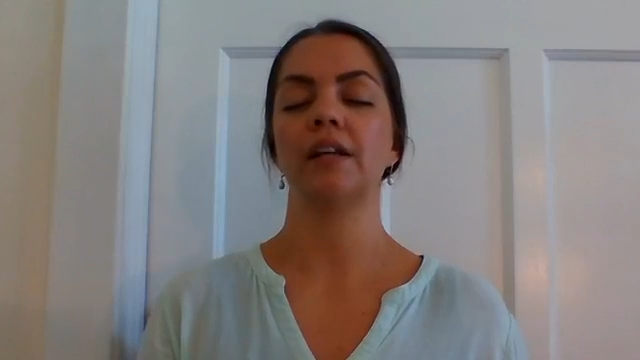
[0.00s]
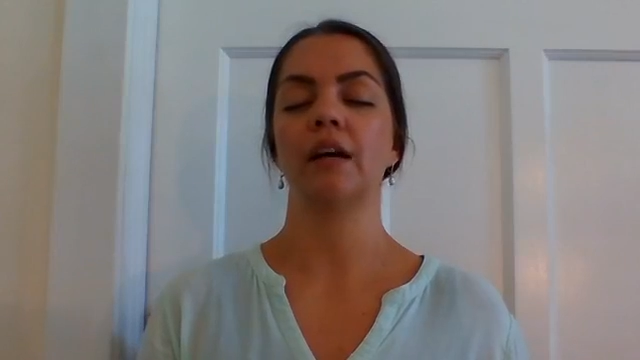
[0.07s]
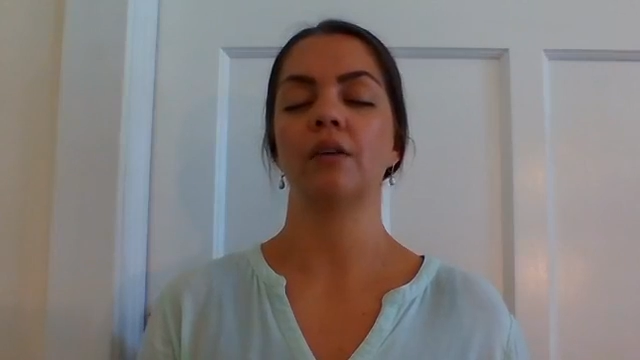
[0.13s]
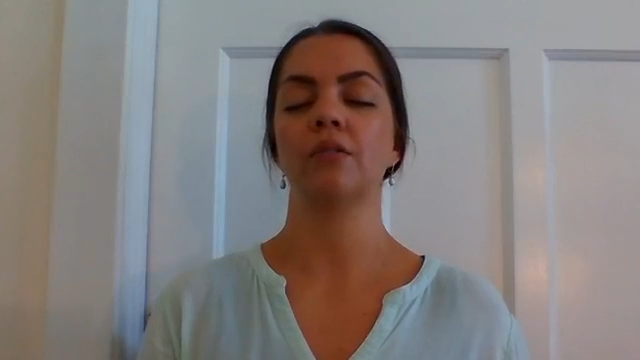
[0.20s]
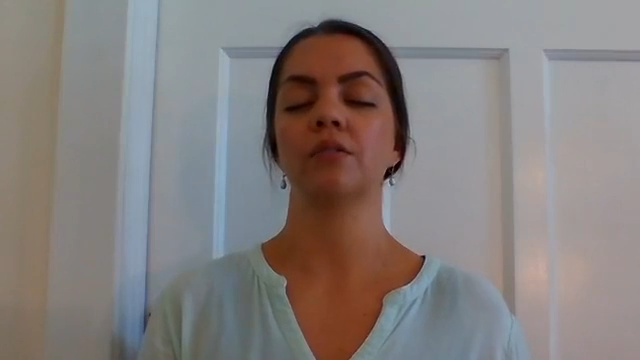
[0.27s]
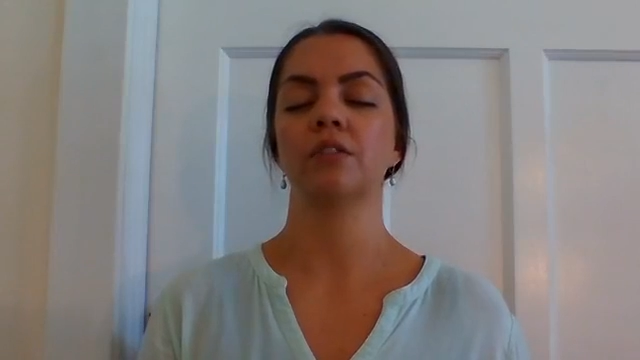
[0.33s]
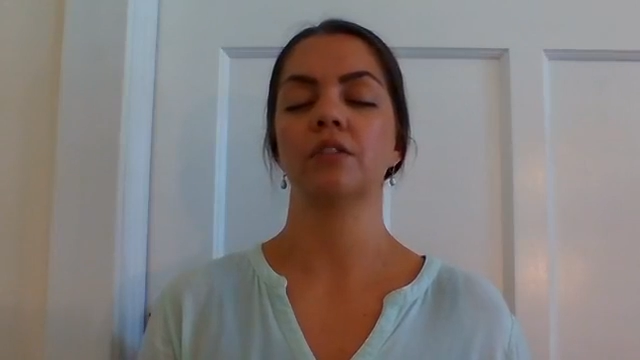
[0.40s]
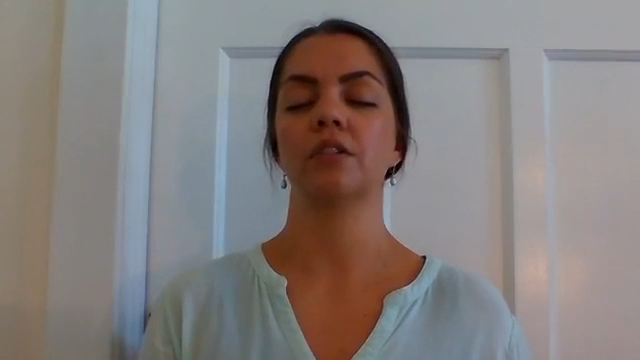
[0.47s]

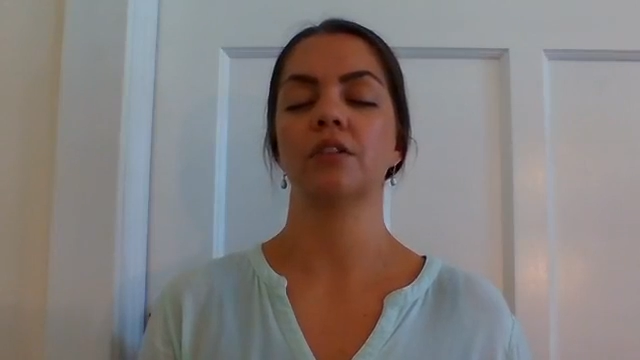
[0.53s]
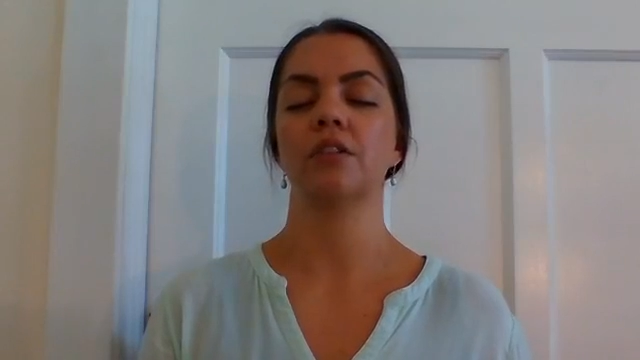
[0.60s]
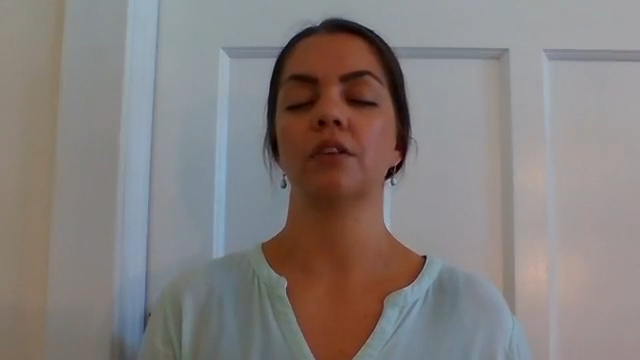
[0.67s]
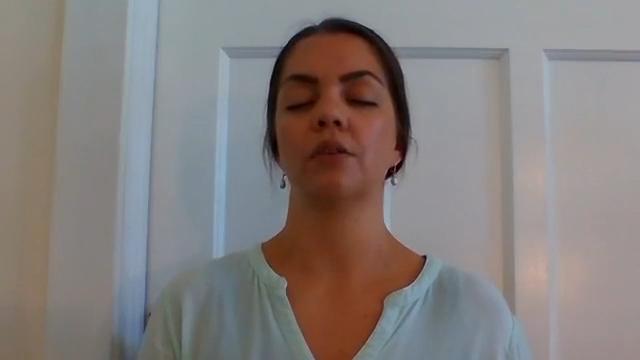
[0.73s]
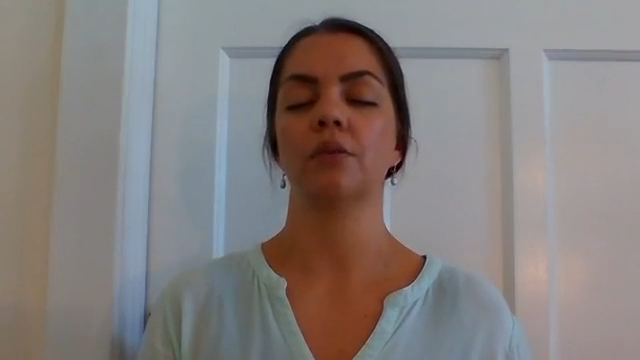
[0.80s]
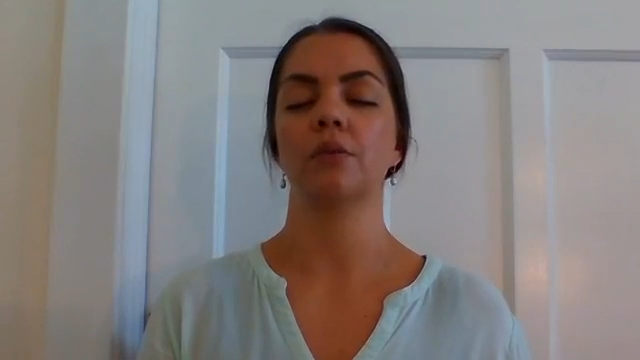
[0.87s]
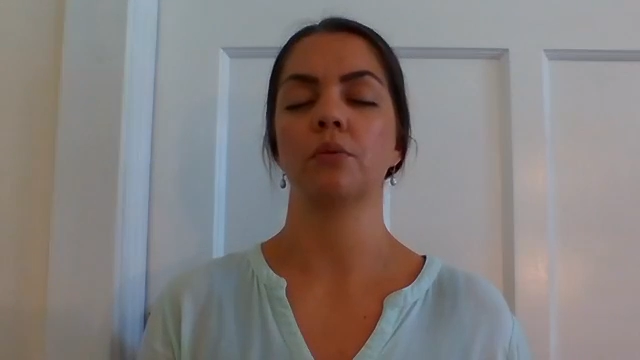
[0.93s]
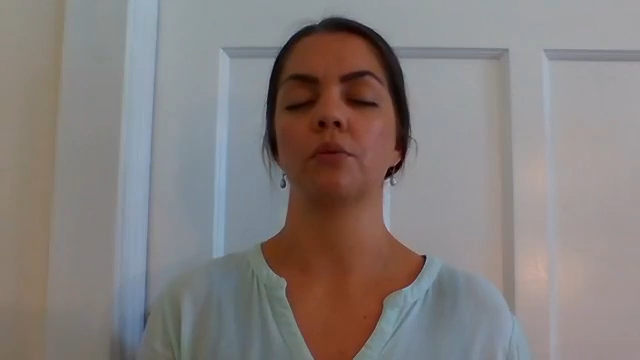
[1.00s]
down to
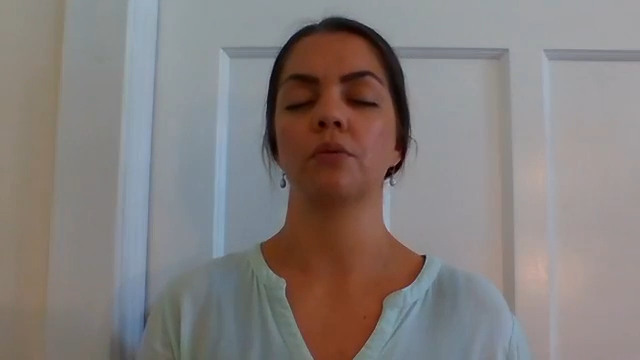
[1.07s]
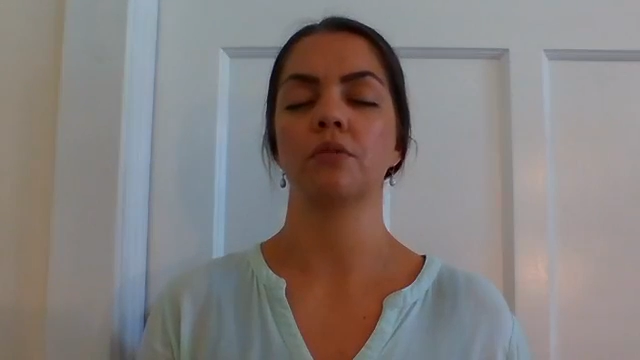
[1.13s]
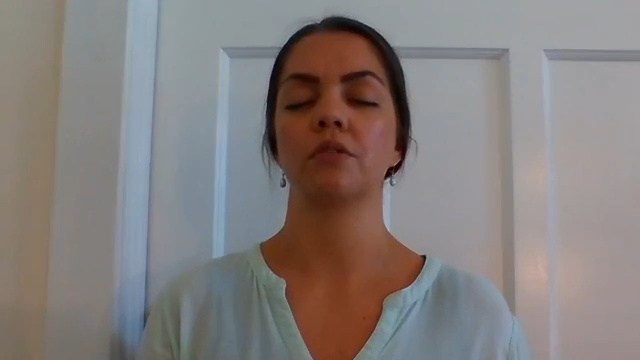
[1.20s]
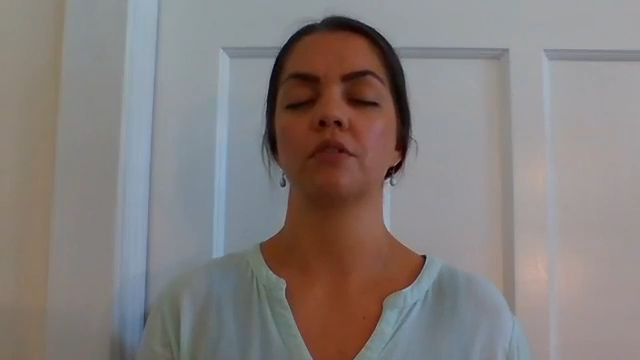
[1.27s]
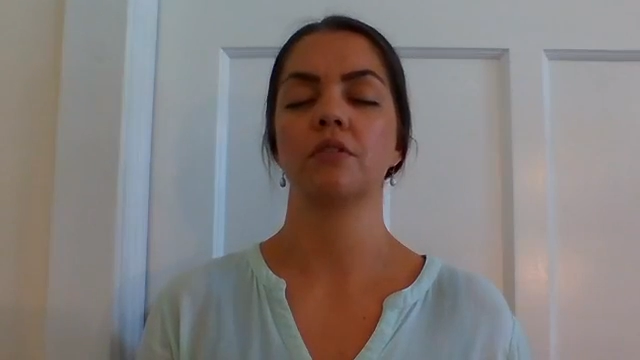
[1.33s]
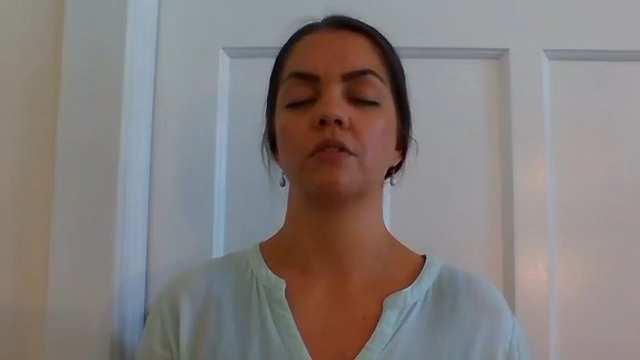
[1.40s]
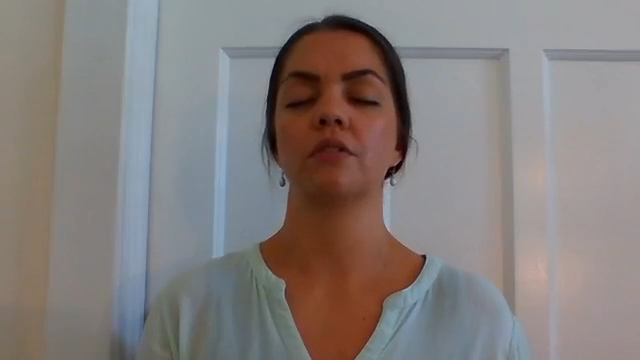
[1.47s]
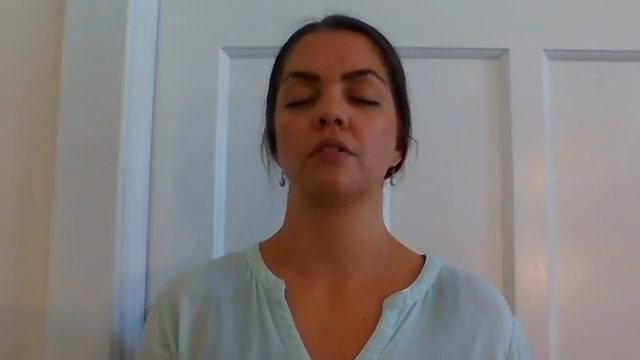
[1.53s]

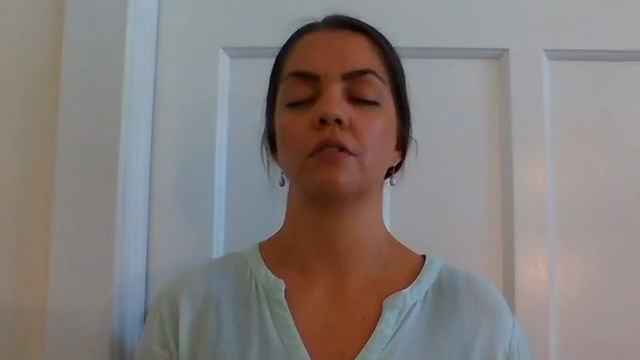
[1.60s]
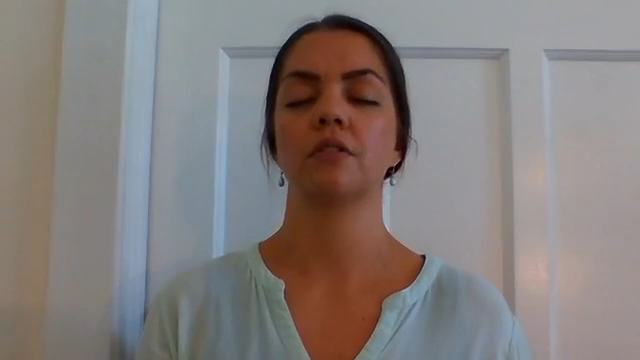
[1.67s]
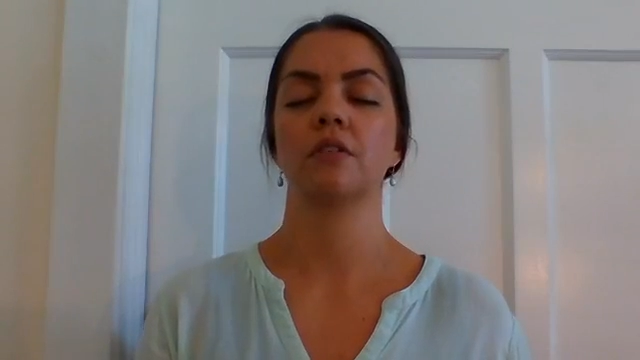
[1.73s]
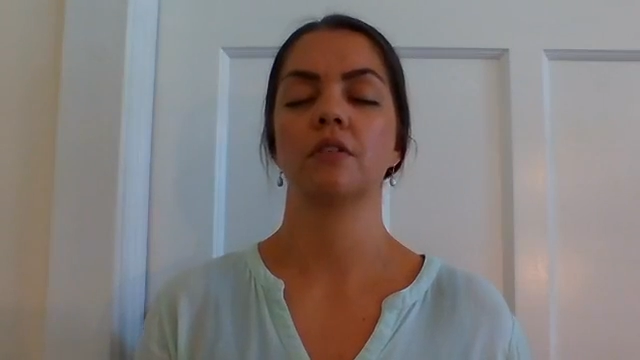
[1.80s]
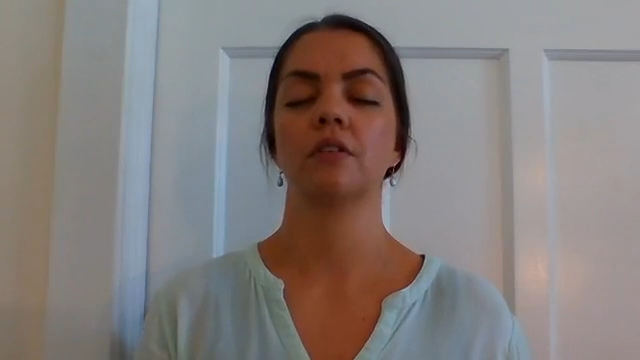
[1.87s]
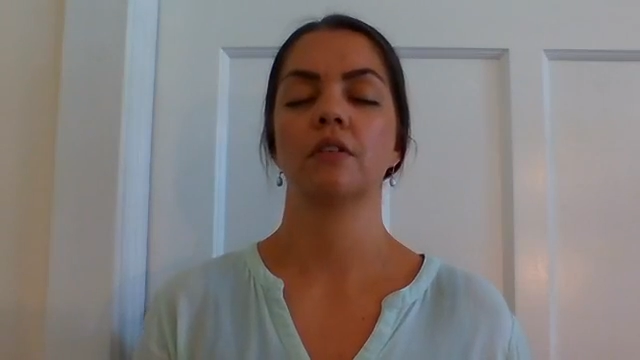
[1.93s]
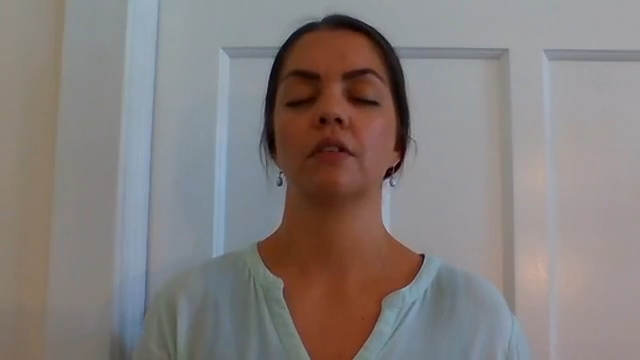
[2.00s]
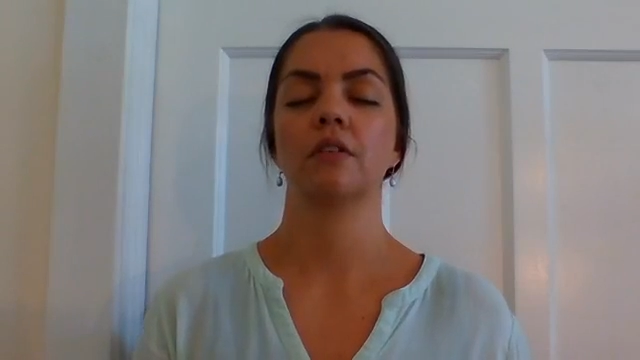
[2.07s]
toes.